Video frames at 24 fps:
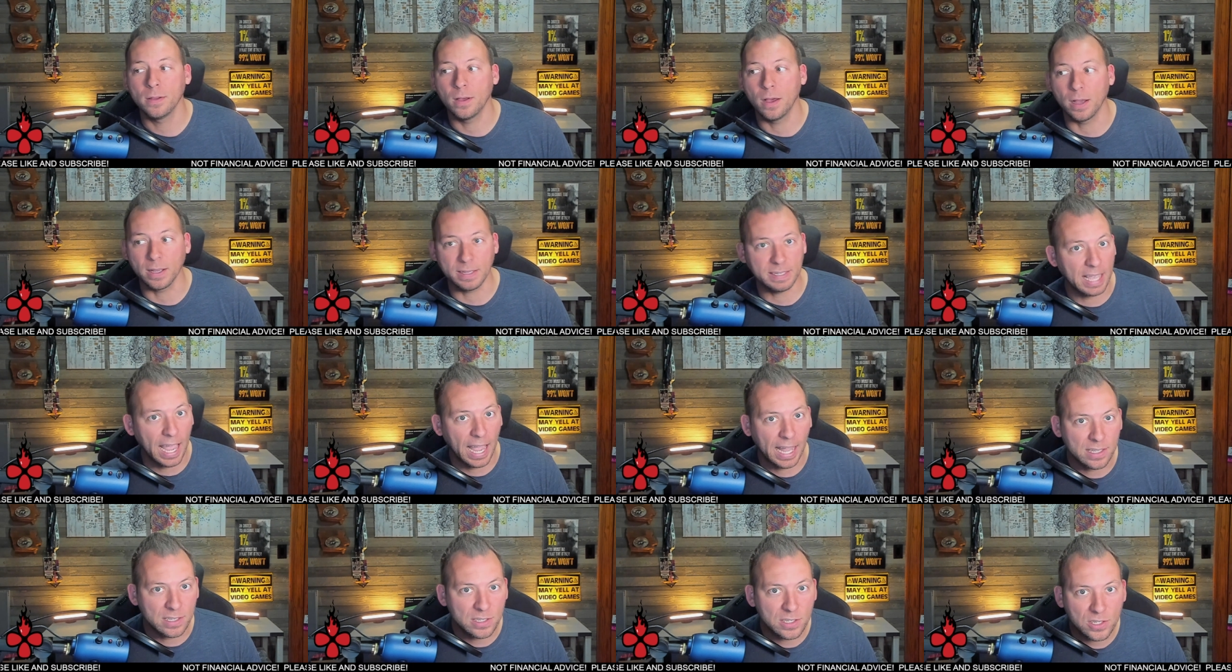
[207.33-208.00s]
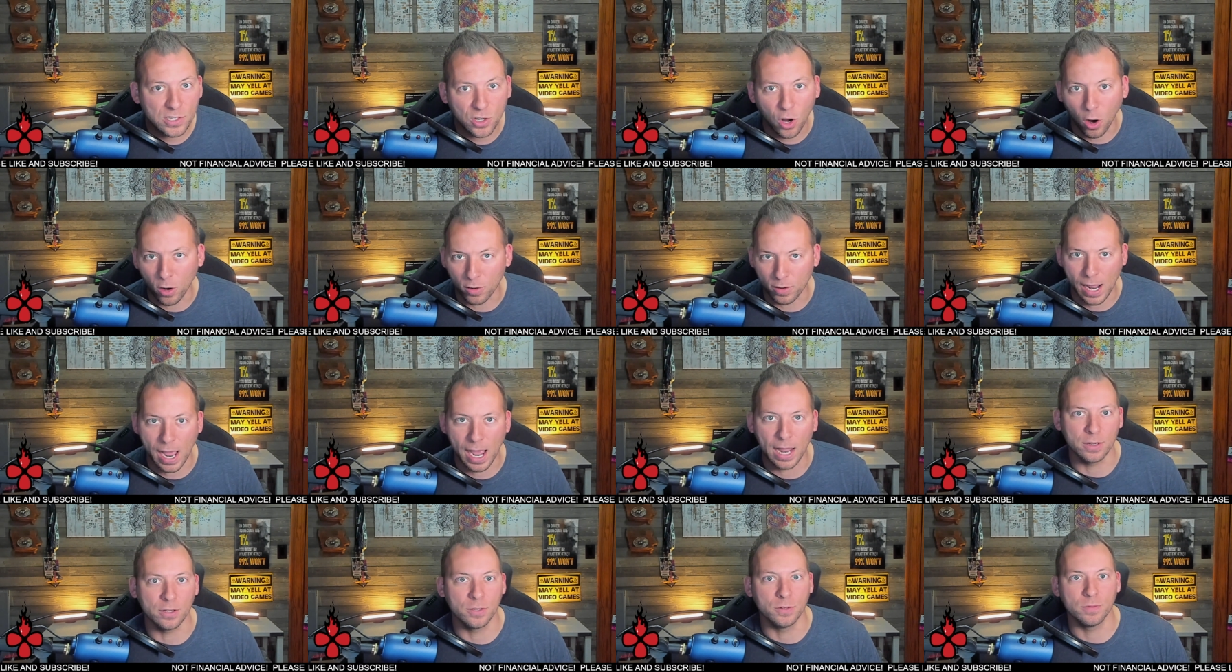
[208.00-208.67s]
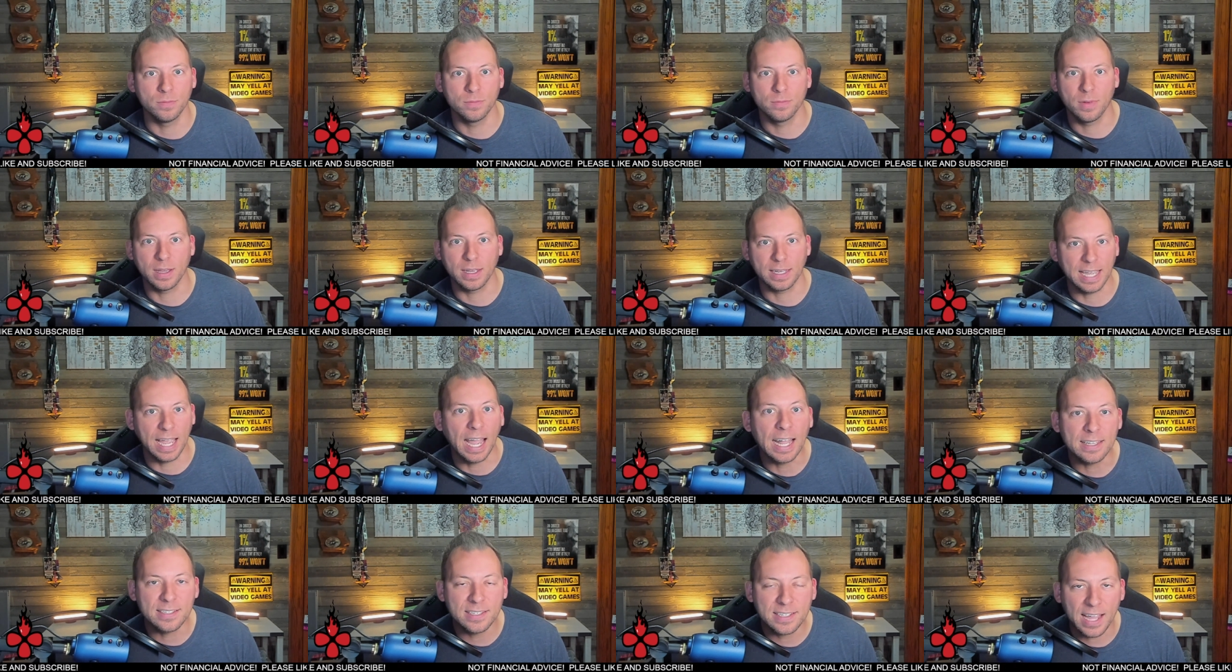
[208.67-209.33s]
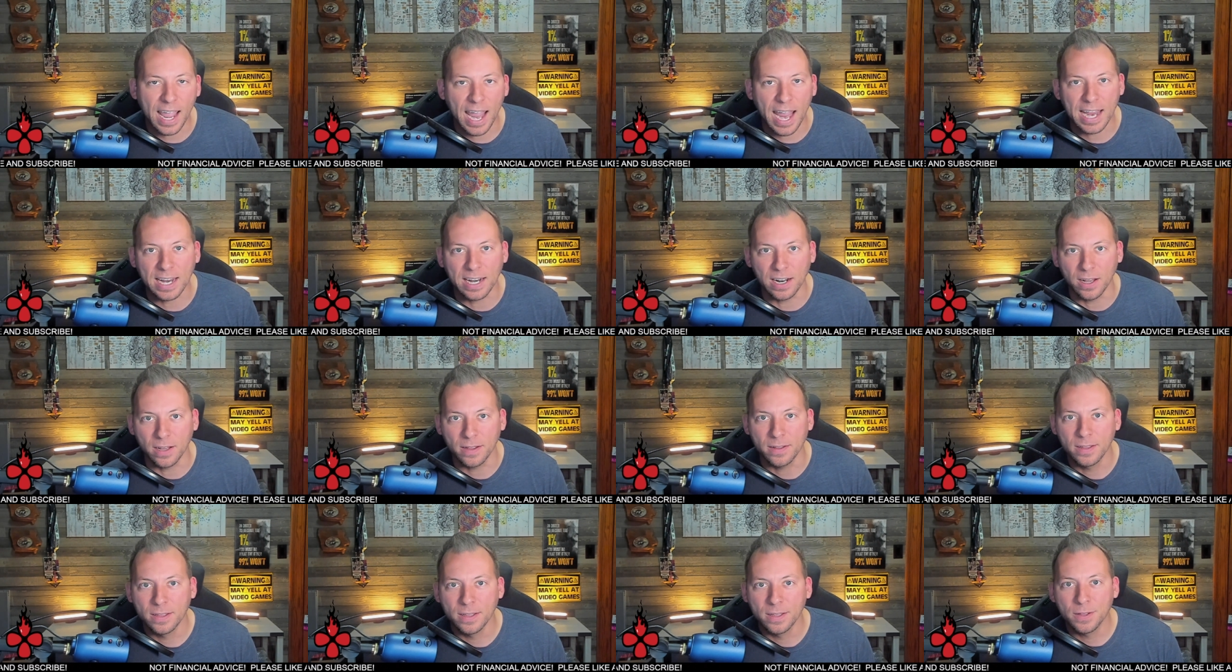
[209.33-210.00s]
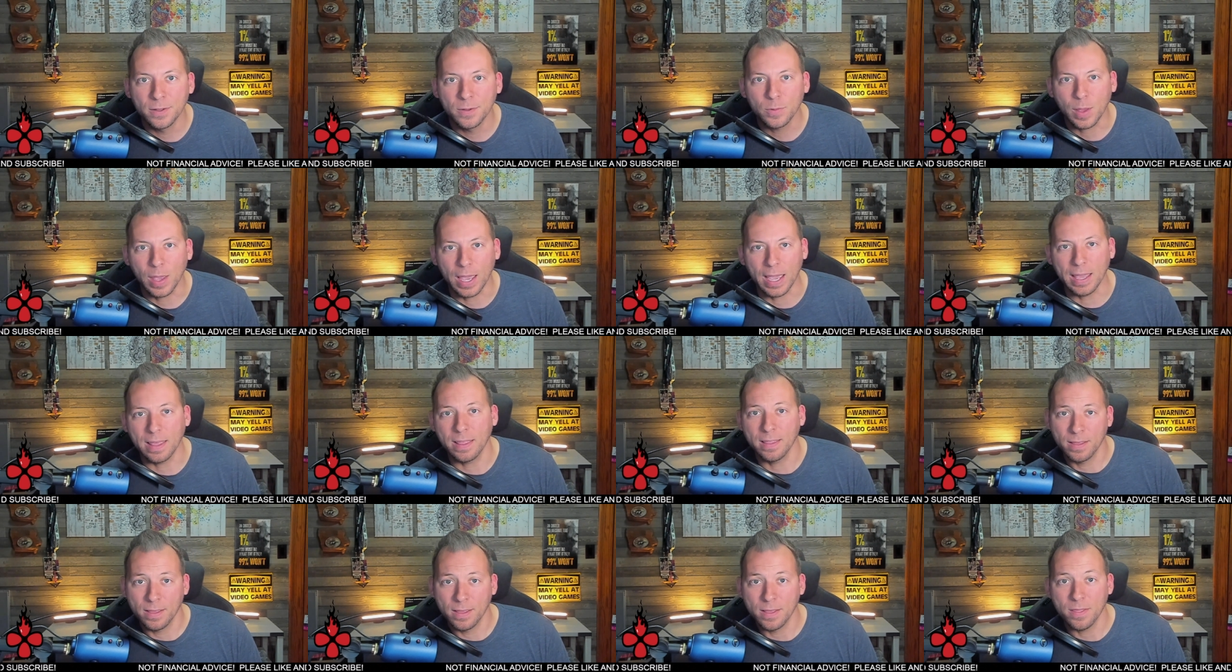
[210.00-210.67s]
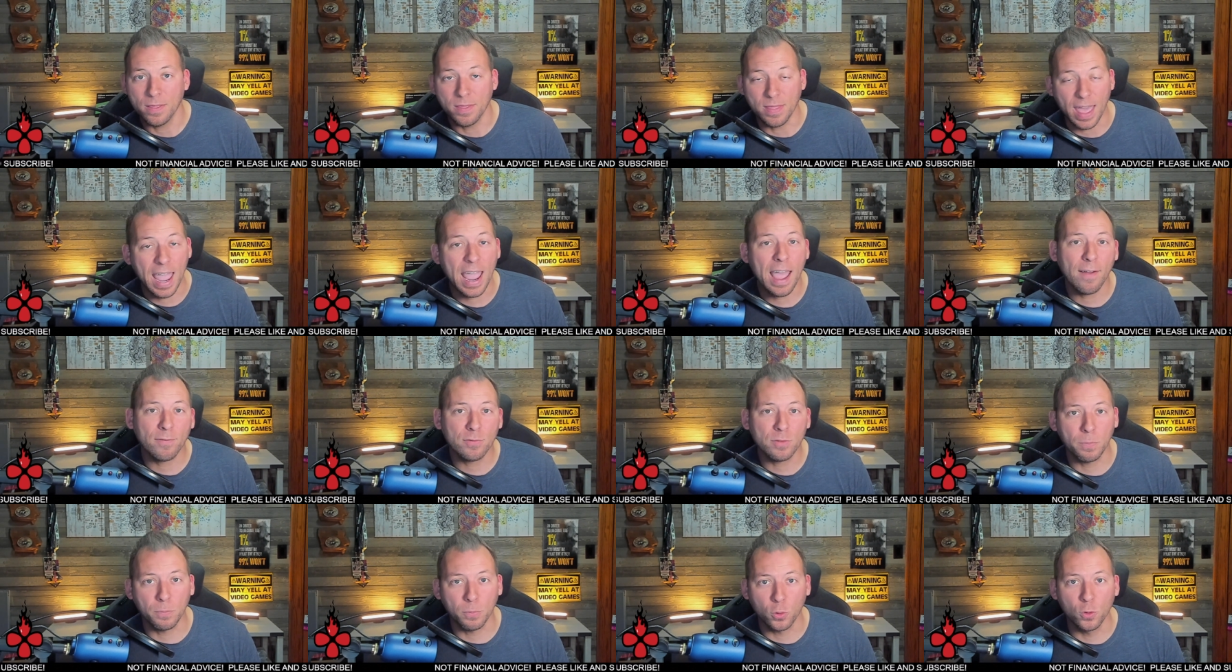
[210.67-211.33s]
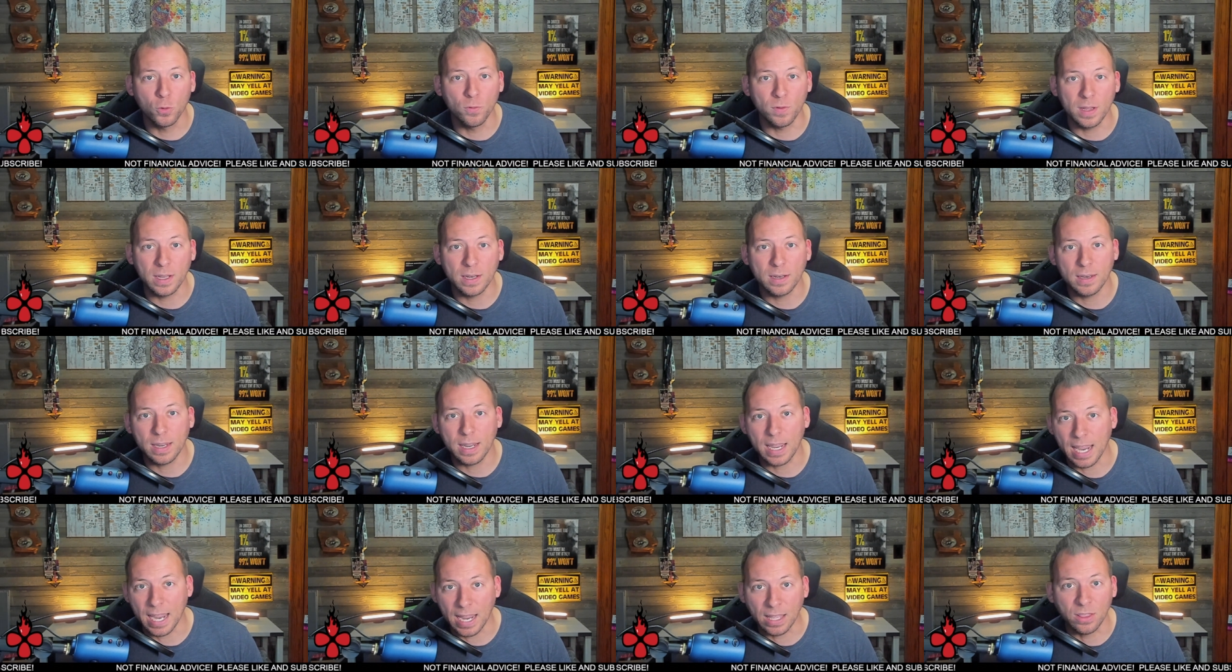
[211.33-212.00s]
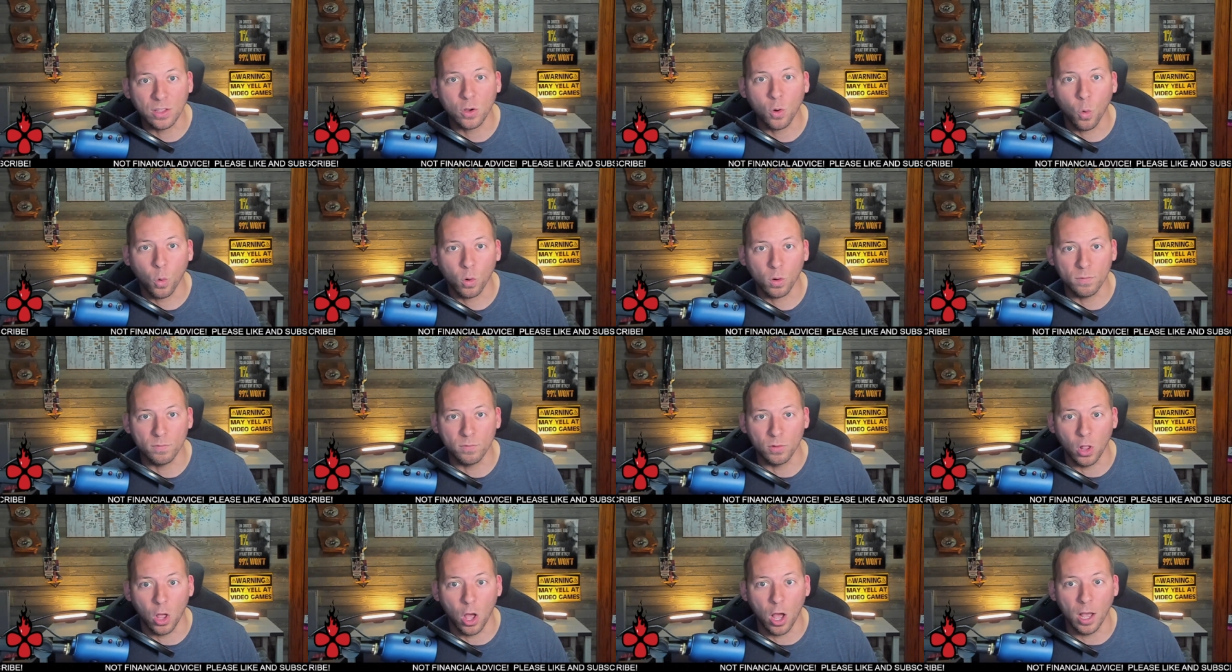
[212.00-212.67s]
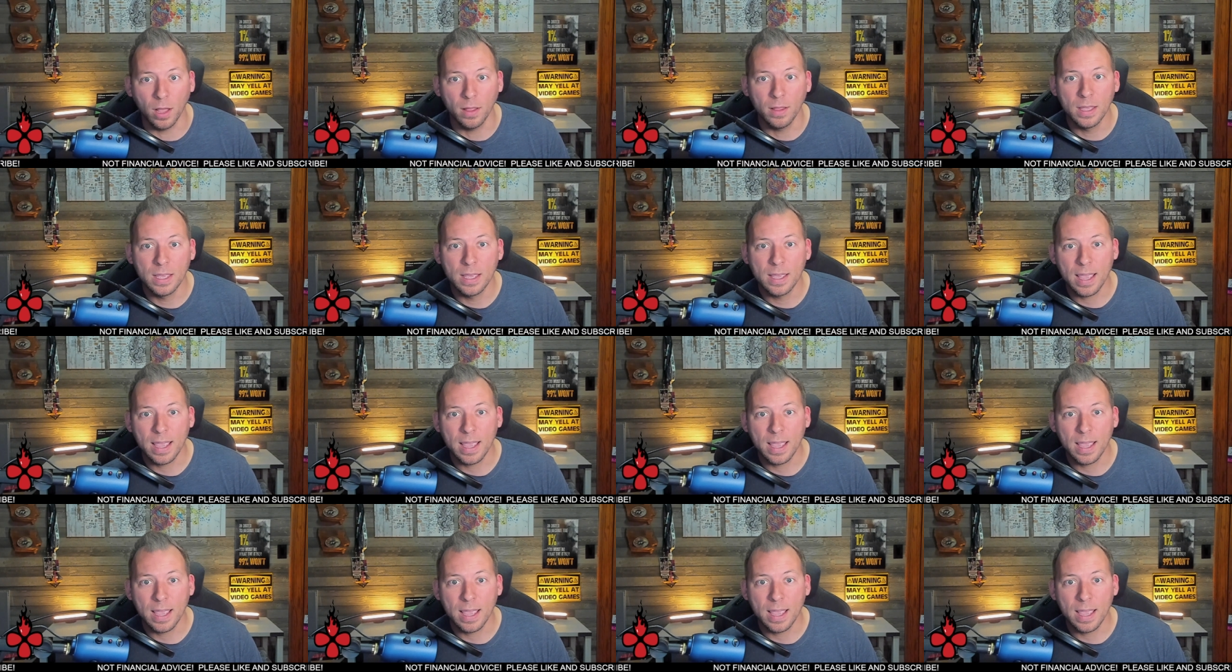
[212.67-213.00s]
against Cardano, against ADA. Okay. They have to prove it in the court of law.